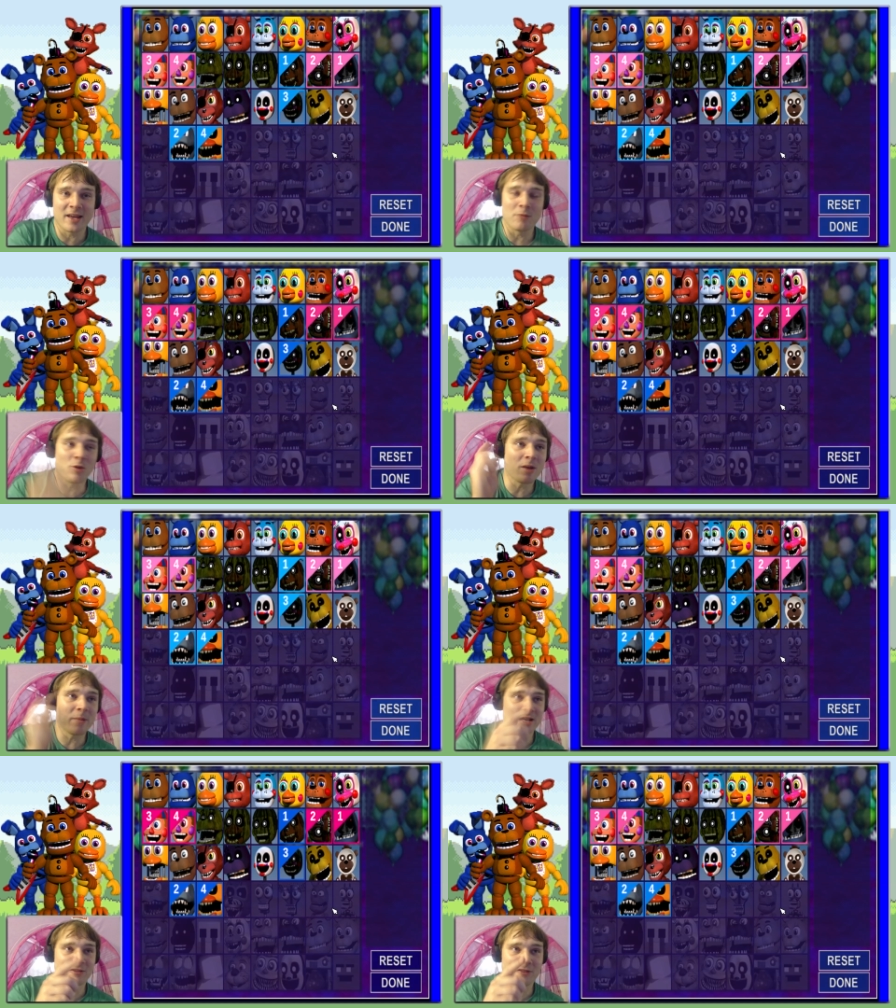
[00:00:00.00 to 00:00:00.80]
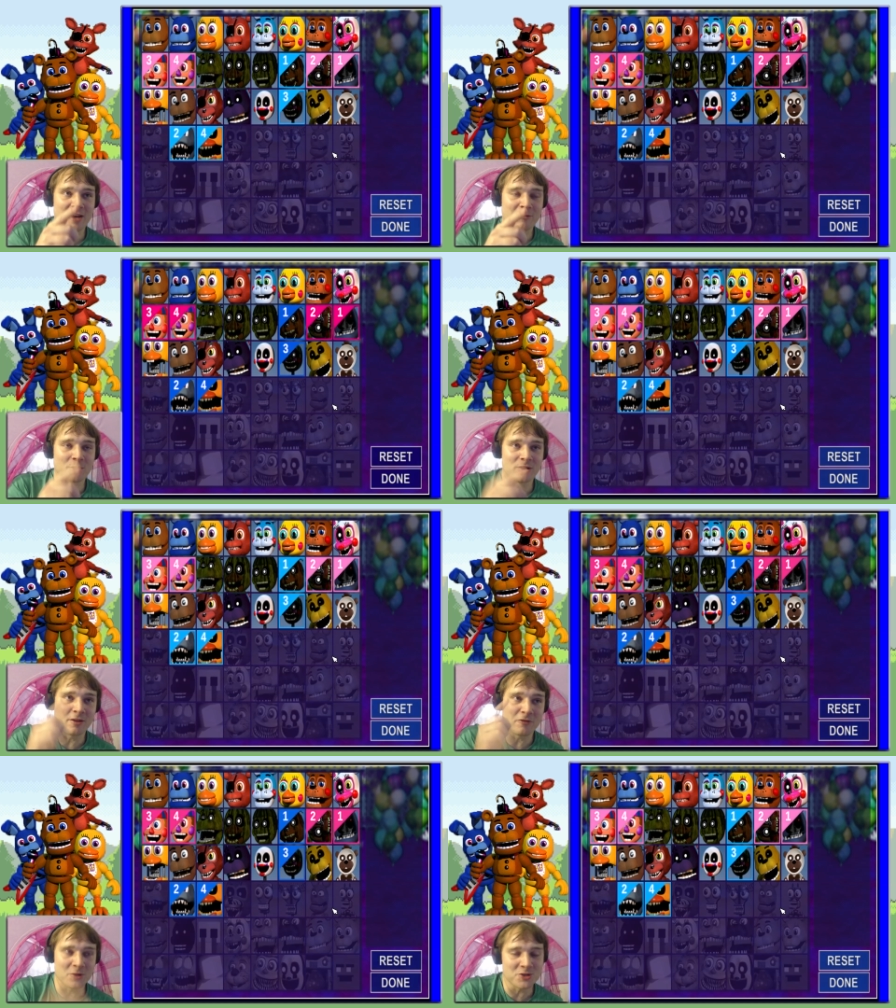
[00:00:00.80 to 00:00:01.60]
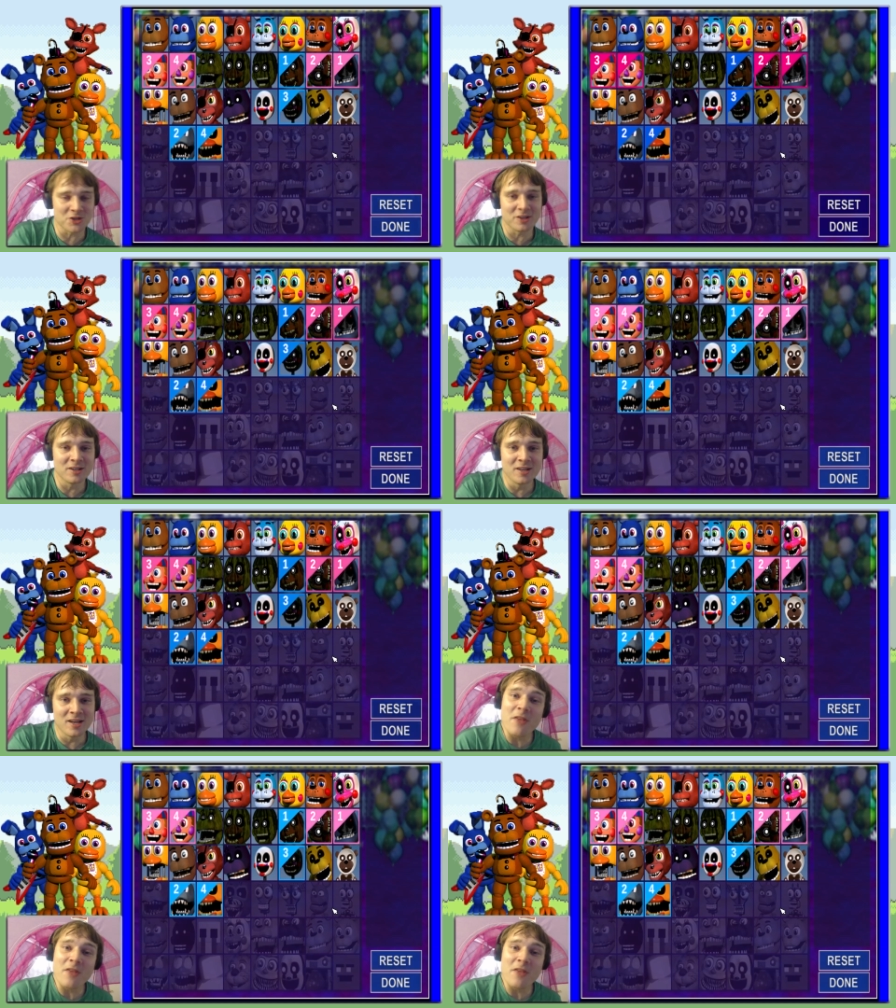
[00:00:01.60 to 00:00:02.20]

And we'll come back to FNAF World in the future.